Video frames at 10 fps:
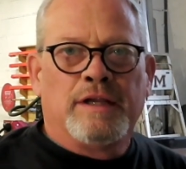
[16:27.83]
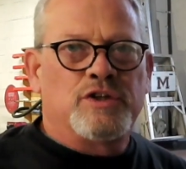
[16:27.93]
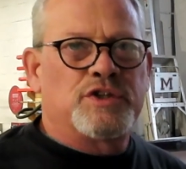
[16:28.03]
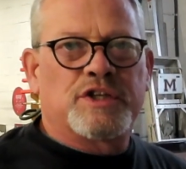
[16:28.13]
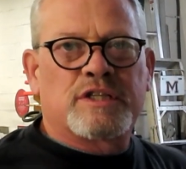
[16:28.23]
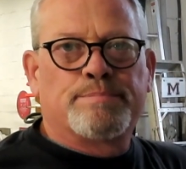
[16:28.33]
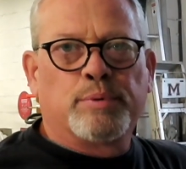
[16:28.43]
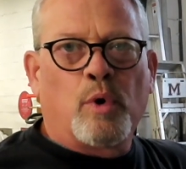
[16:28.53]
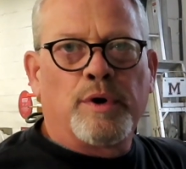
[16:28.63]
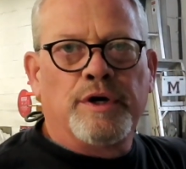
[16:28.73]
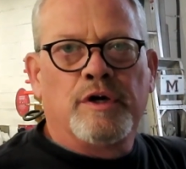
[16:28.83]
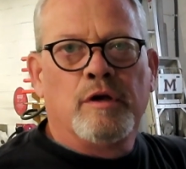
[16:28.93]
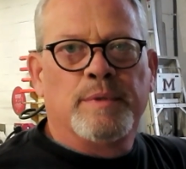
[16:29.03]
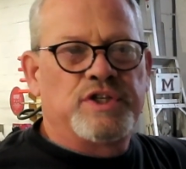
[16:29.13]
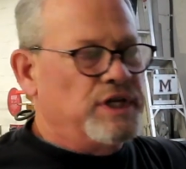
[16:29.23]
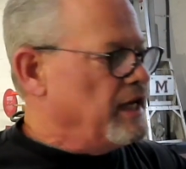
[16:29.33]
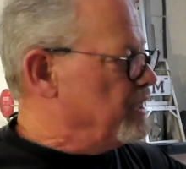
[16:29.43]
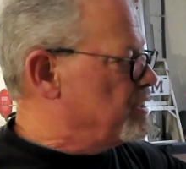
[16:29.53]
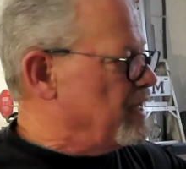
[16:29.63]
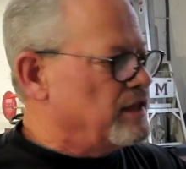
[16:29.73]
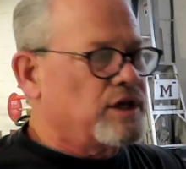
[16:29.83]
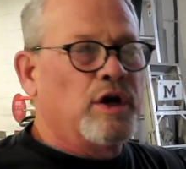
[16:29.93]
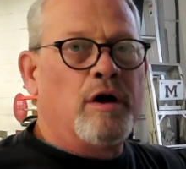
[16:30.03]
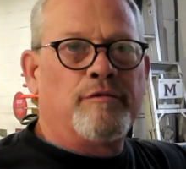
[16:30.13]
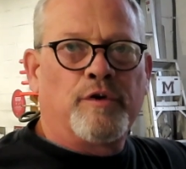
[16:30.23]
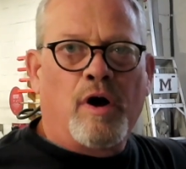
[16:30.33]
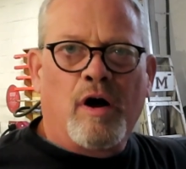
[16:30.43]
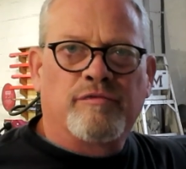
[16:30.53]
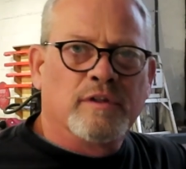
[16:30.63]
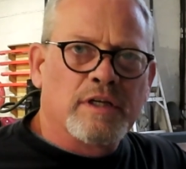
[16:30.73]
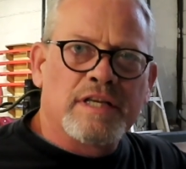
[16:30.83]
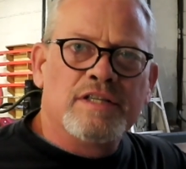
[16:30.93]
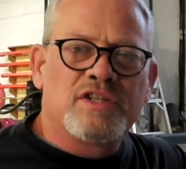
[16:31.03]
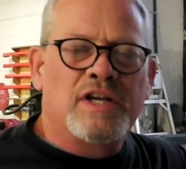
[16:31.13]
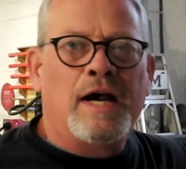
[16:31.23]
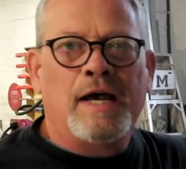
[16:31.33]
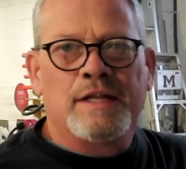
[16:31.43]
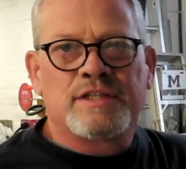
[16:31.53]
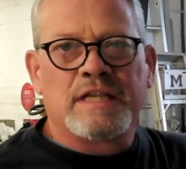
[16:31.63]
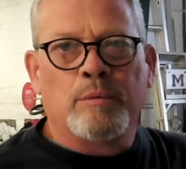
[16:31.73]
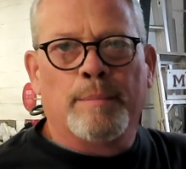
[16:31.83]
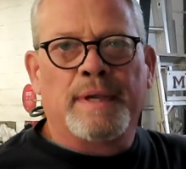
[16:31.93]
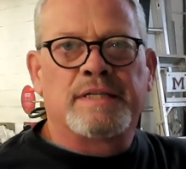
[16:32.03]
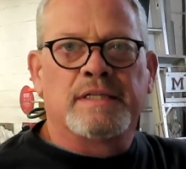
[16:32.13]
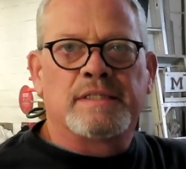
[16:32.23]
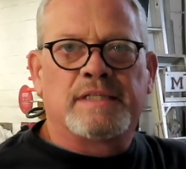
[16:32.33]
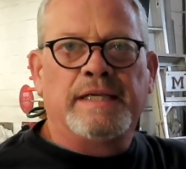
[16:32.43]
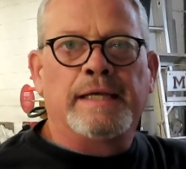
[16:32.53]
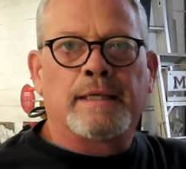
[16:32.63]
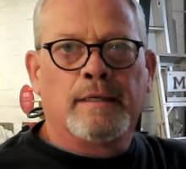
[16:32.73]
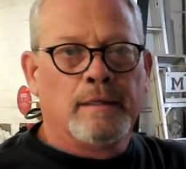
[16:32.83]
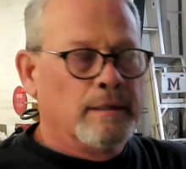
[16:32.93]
Just explore your new machine. Take the cover off, look inside, see what makes it tick.